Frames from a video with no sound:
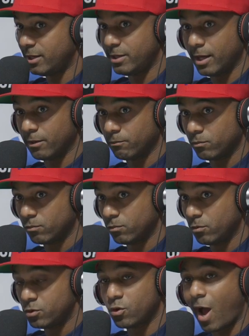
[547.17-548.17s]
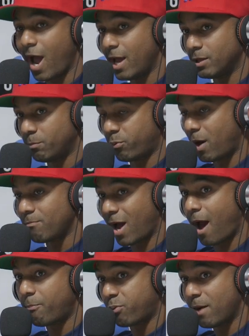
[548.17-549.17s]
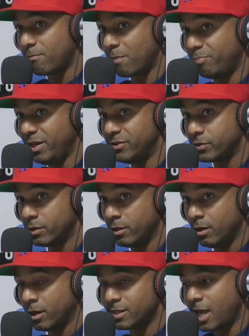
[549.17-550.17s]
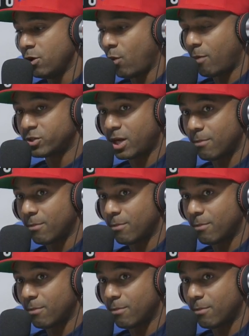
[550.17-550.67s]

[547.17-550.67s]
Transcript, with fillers: every day. So I had to prep my I prep my piece. Okay. Because I knew I was